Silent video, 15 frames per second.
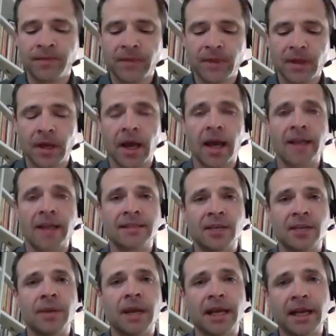Uh, as an
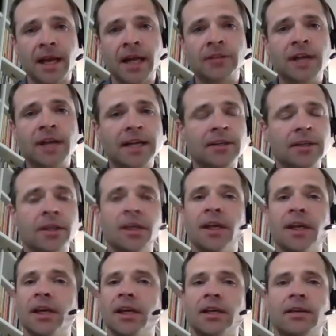independent contractor,
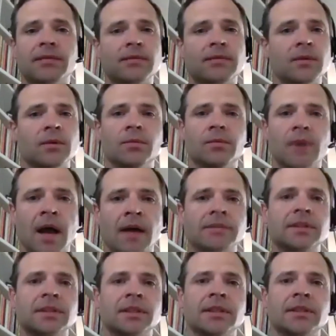if you
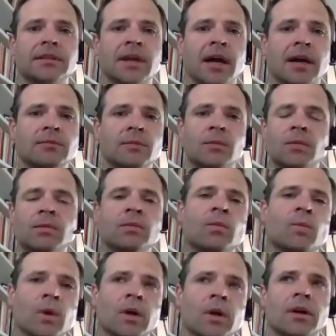obviously uh,
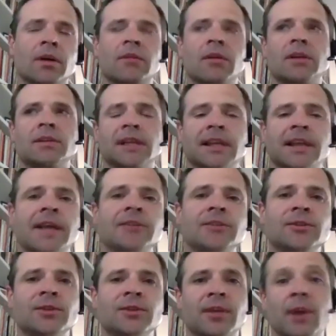were across state lines, you
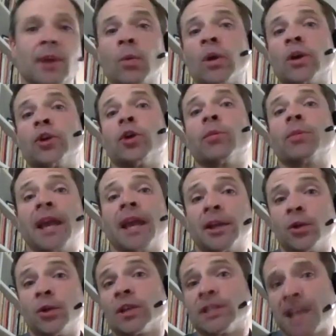should think about where you're paying
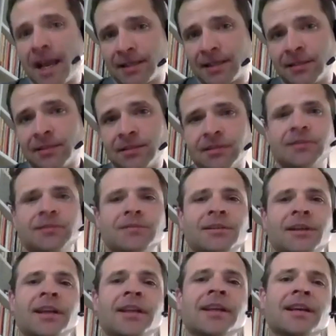your taxes
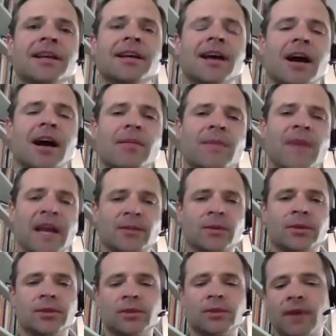right? Um, that's where
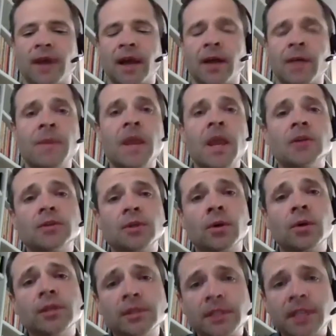you should file. So go
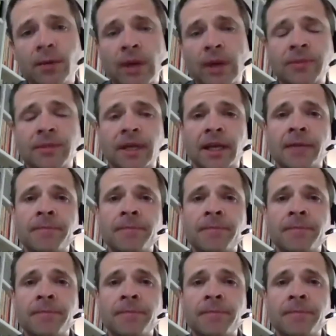to your state website.